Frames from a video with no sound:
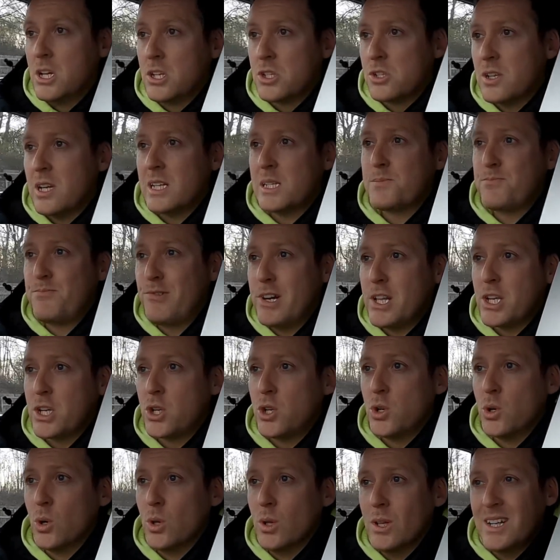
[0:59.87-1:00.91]
So that's pretty
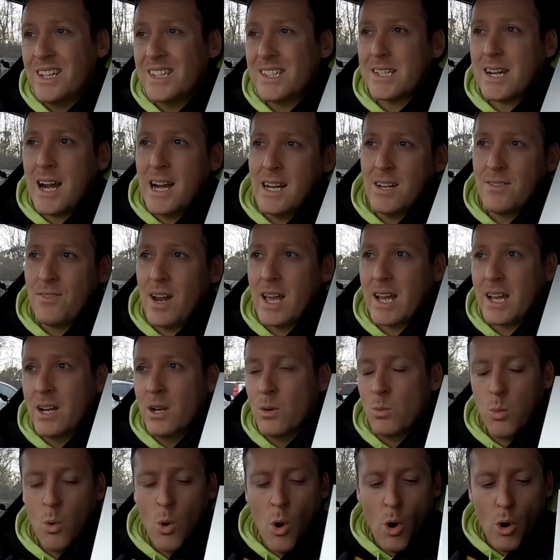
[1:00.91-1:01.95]
cool. It's kind of like an
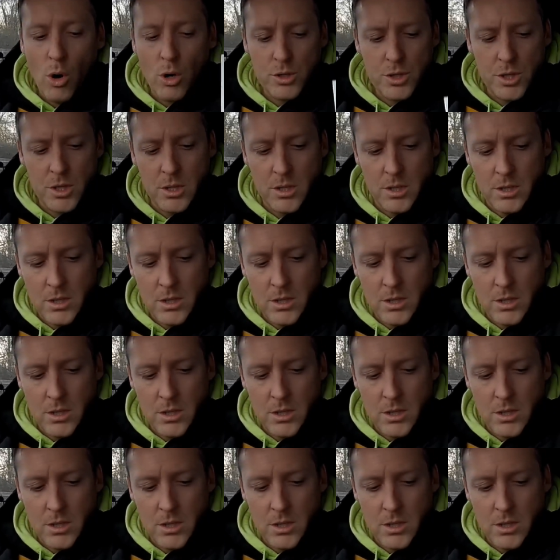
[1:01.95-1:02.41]
award,